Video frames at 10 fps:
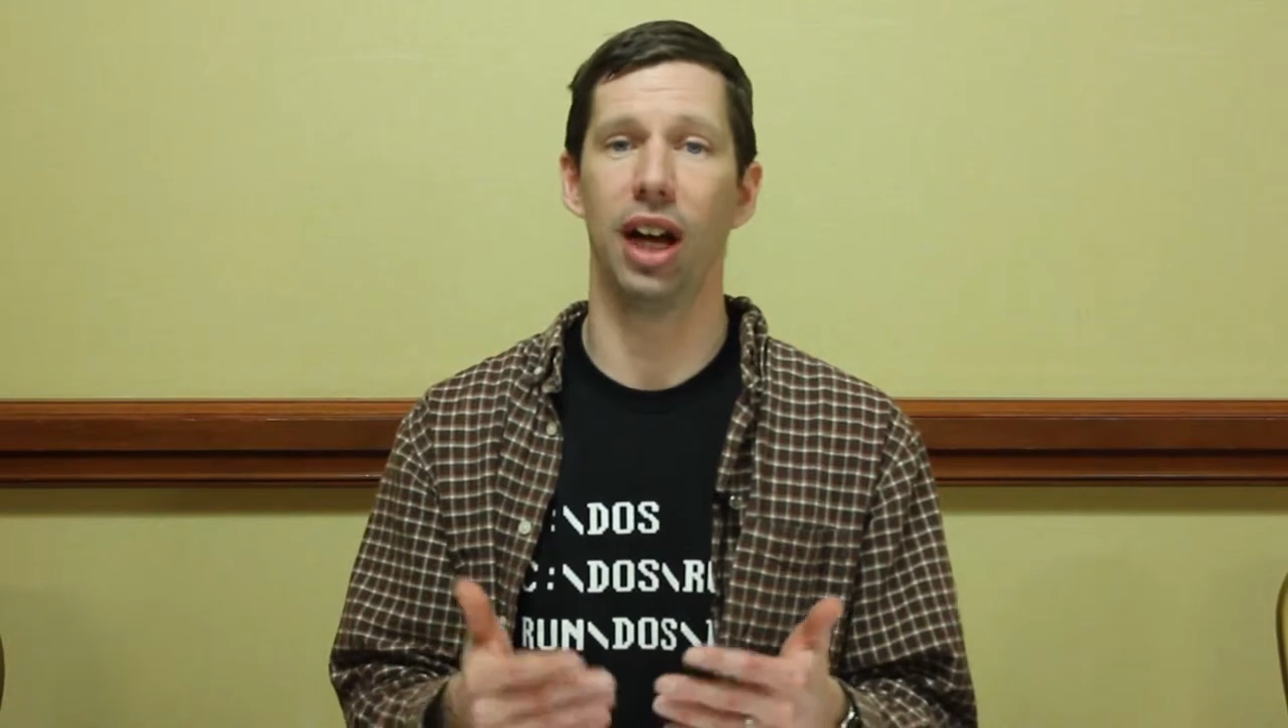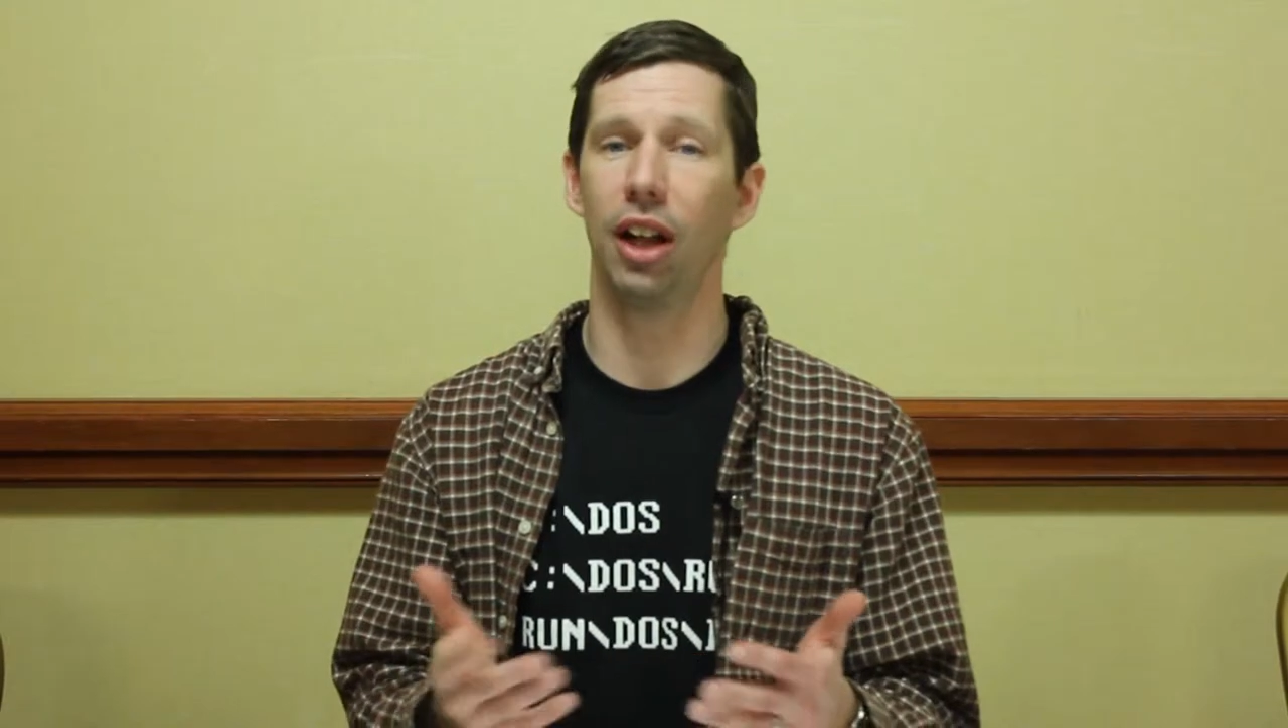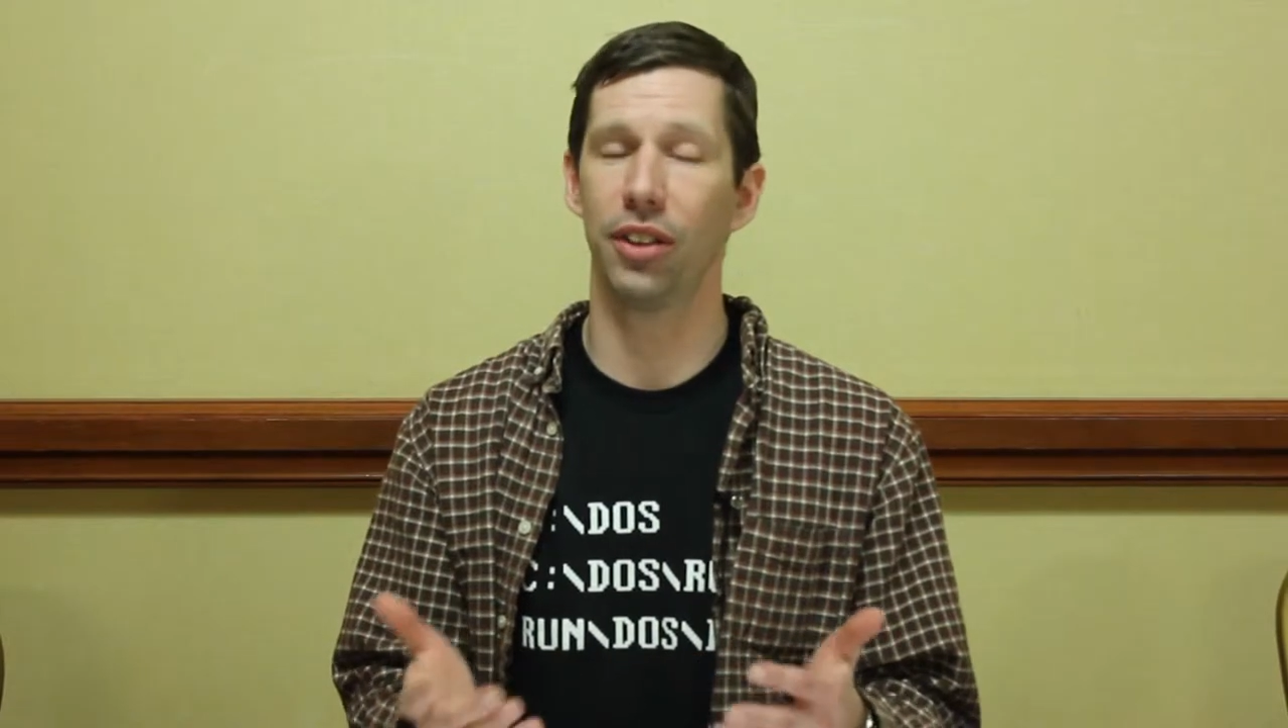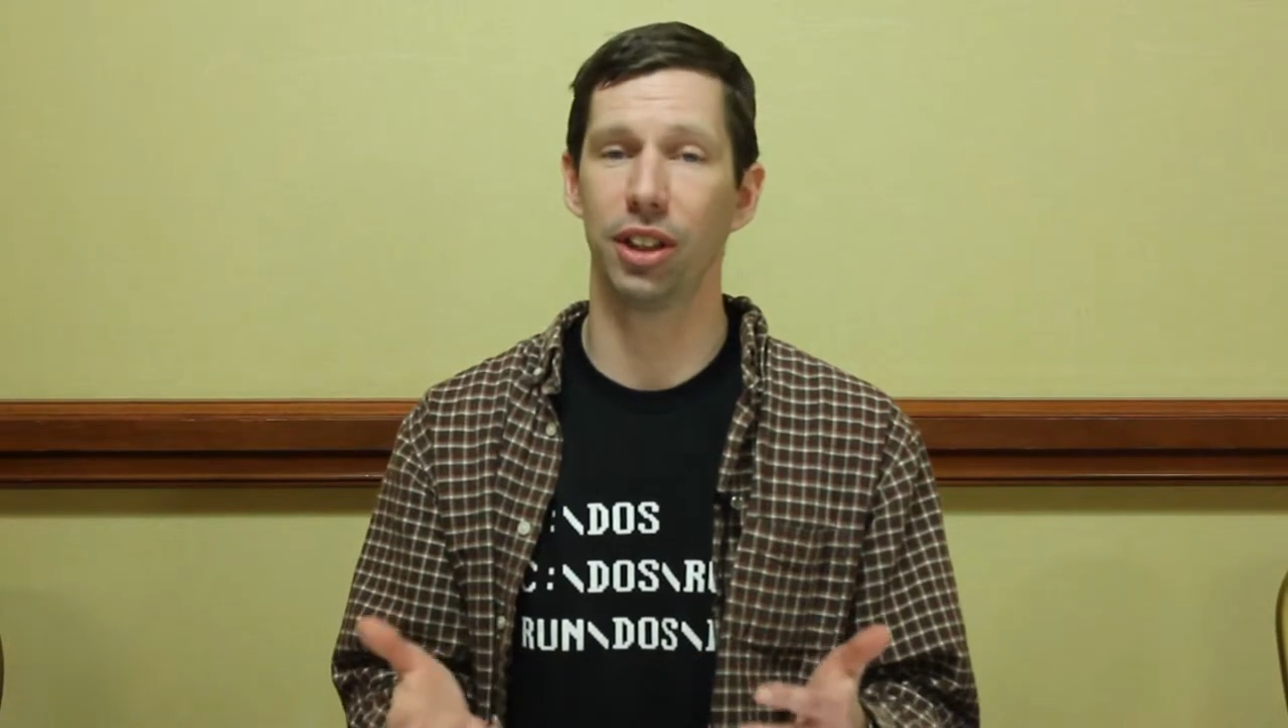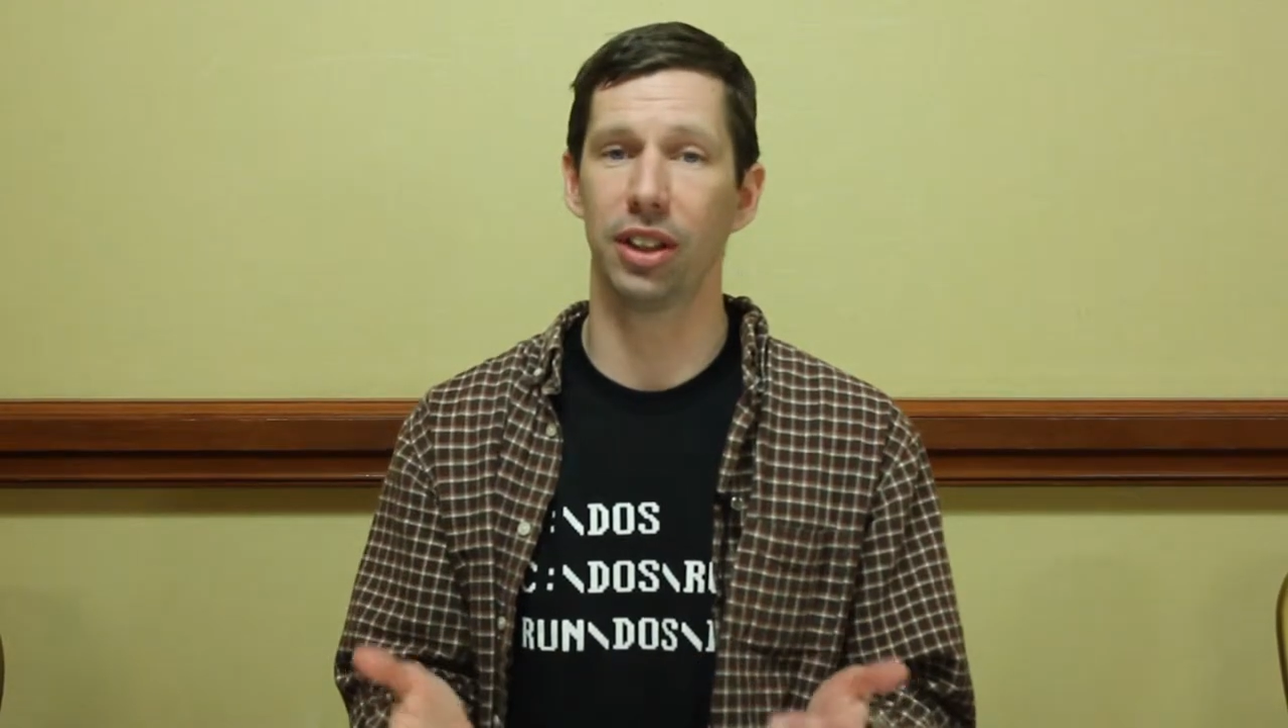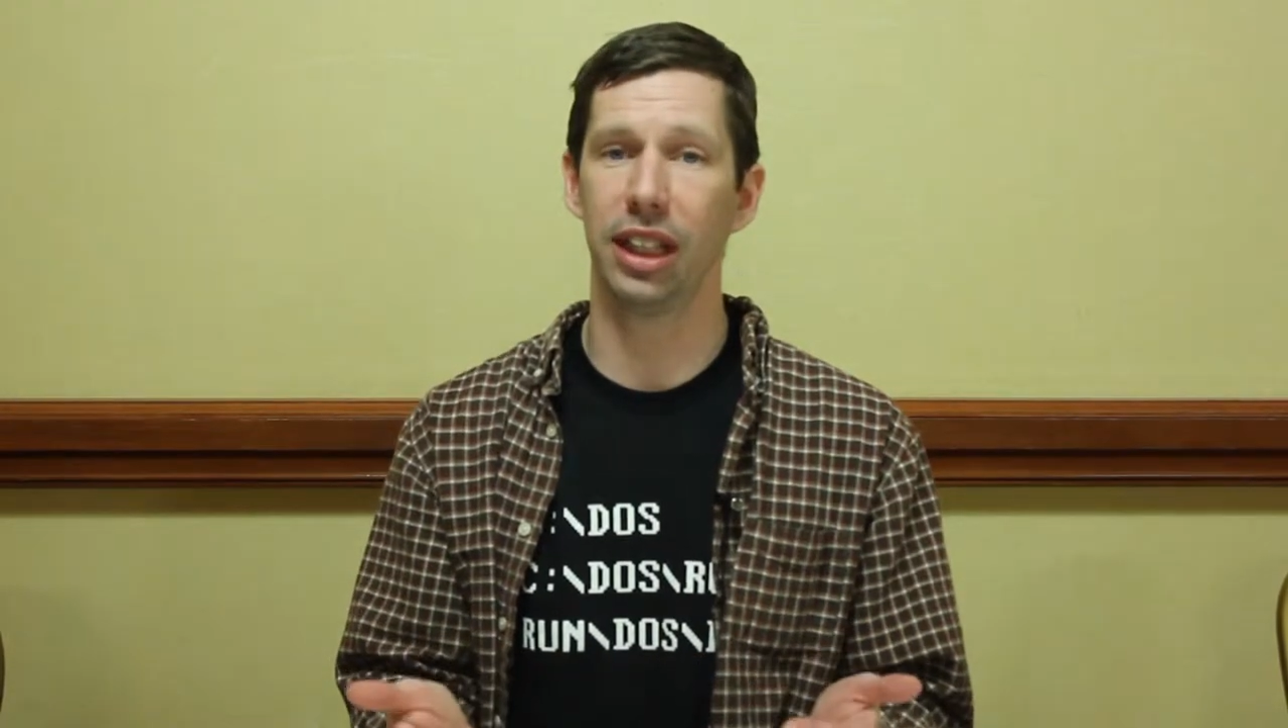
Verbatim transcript: healthier